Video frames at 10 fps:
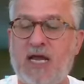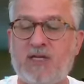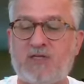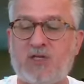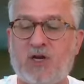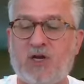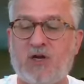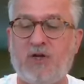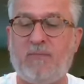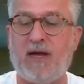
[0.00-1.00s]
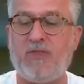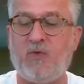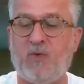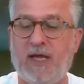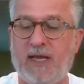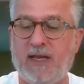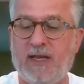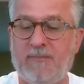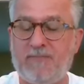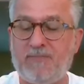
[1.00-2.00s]
and turned by the
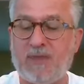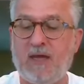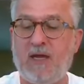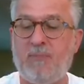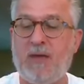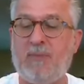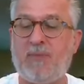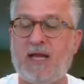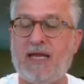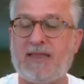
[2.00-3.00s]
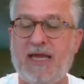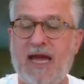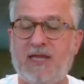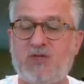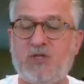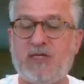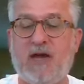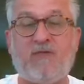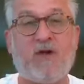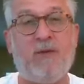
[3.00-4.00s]
wind. People like that should
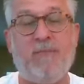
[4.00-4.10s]
never